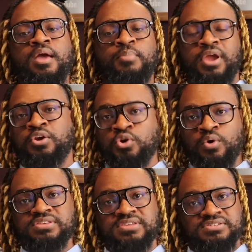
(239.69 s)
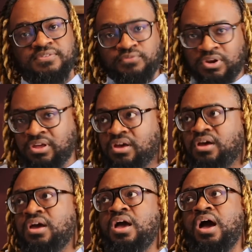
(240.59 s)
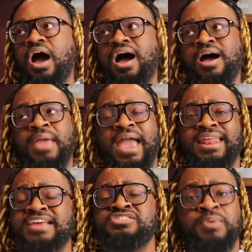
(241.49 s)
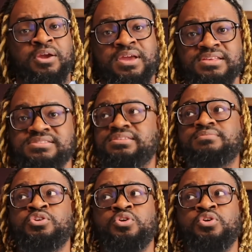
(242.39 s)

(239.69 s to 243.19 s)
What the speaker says: paranoid schizophrenia and experienced, you